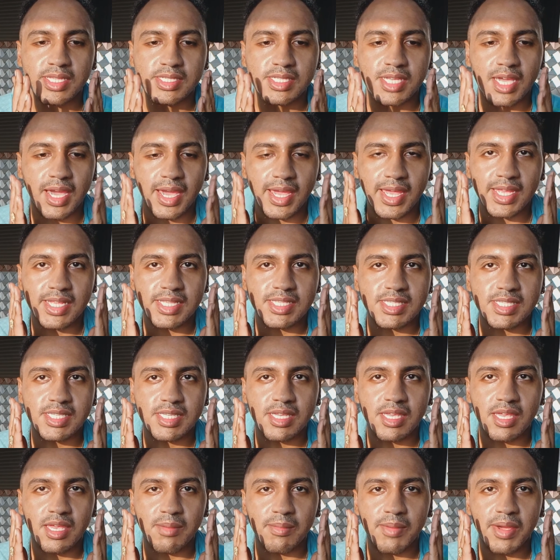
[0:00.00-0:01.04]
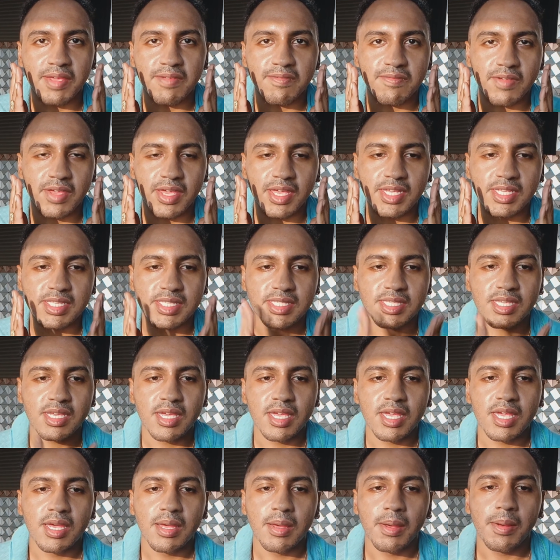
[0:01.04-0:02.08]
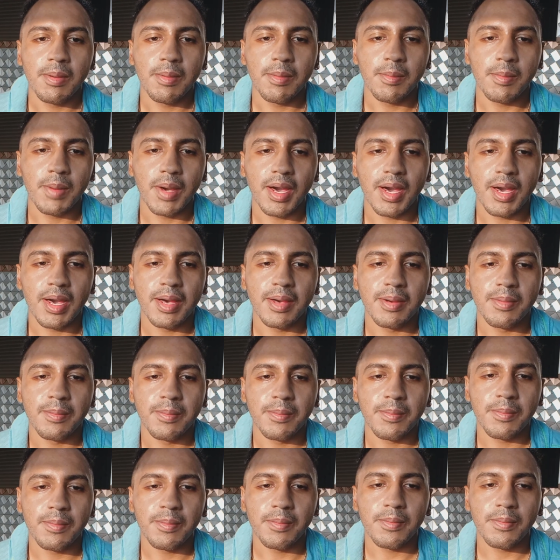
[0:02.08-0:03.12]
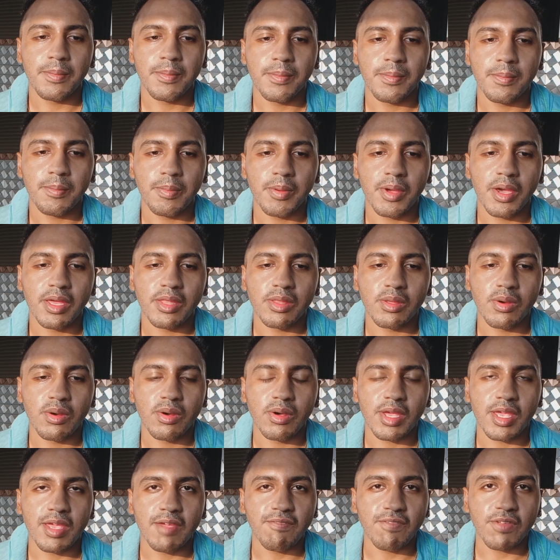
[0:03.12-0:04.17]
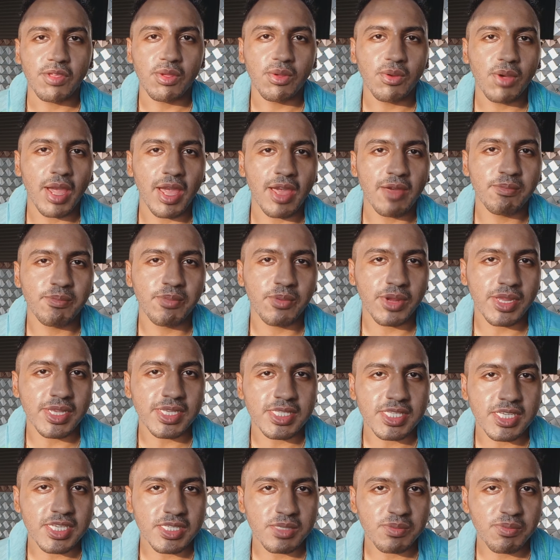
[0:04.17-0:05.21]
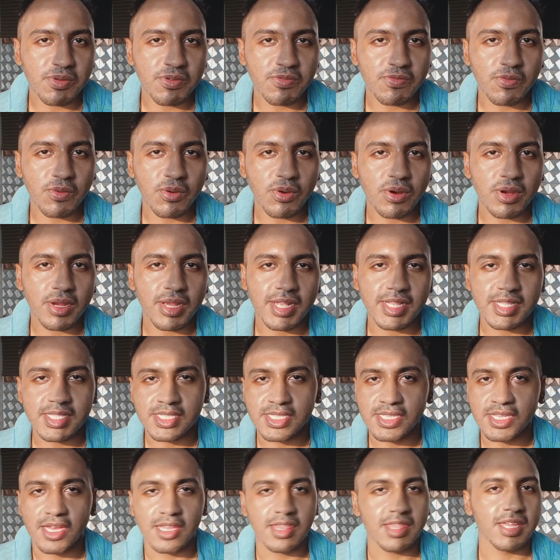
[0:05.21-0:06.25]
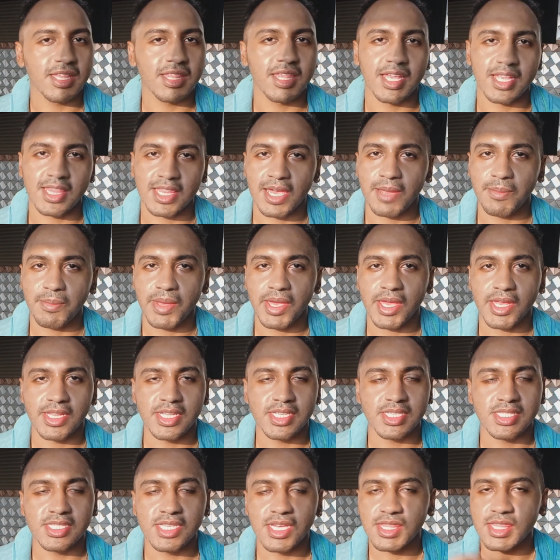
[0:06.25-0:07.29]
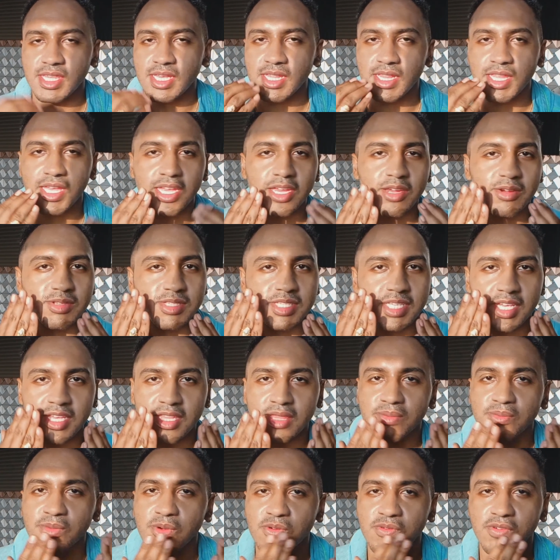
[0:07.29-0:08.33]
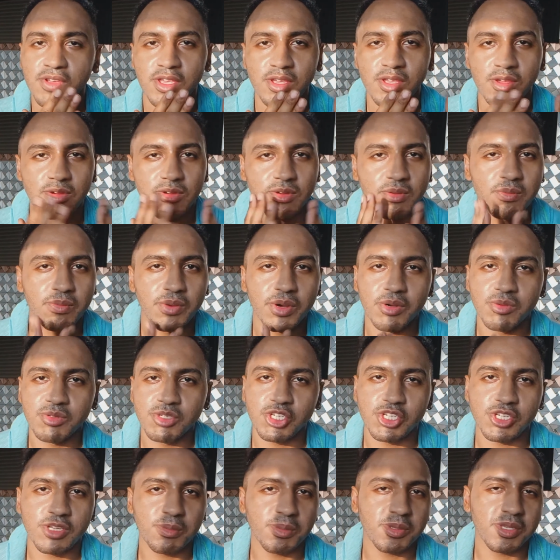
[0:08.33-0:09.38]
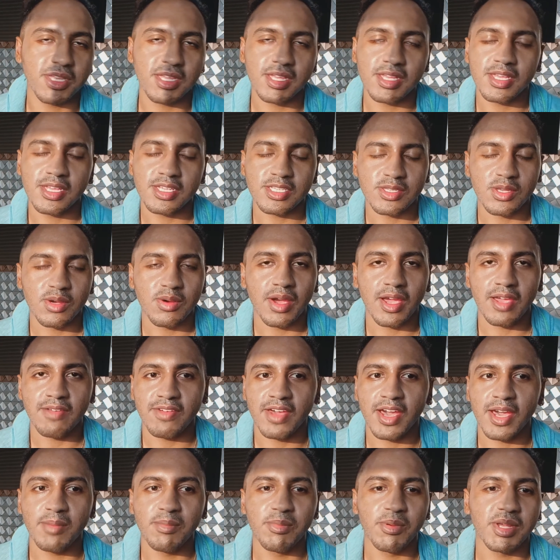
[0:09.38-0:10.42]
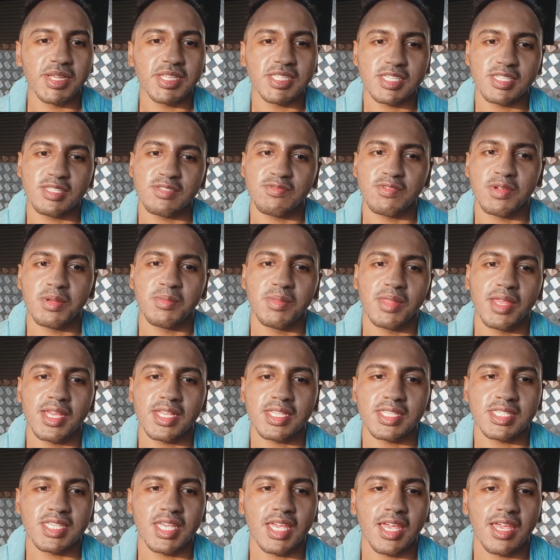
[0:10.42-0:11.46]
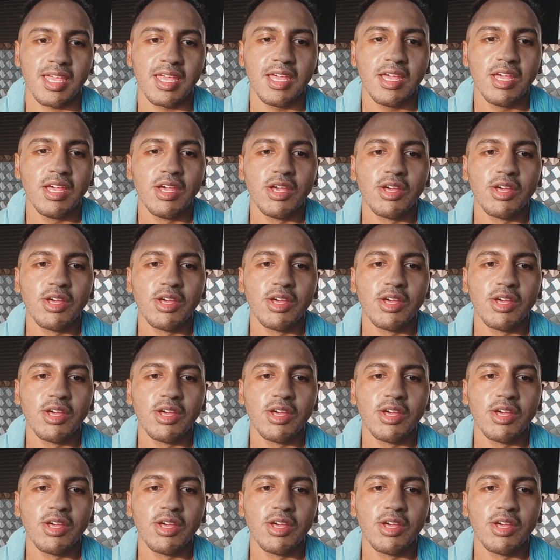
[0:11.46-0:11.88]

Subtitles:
tight in my face. But if you have braces before, it's nothing like that pain. It's nothing like your teeth moving or your bones shifting. So I've had braces from, like, say,